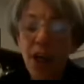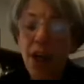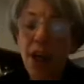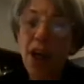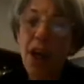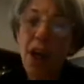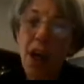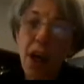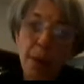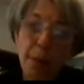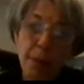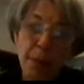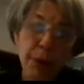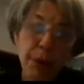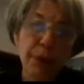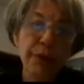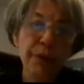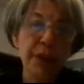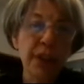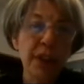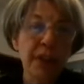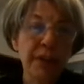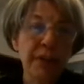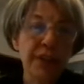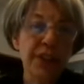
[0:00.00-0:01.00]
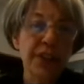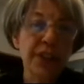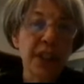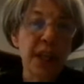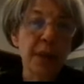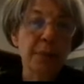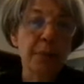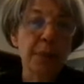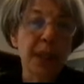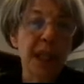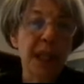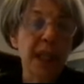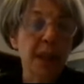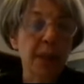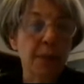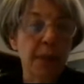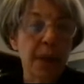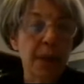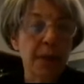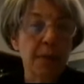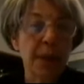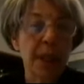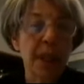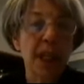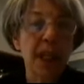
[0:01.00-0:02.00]
approval of a state plan
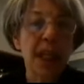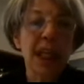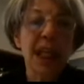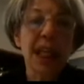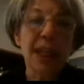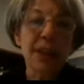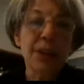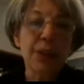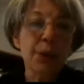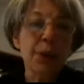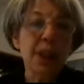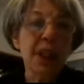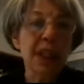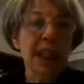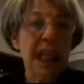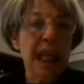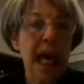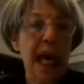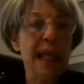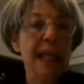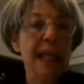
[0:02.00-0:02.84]
amendment is really not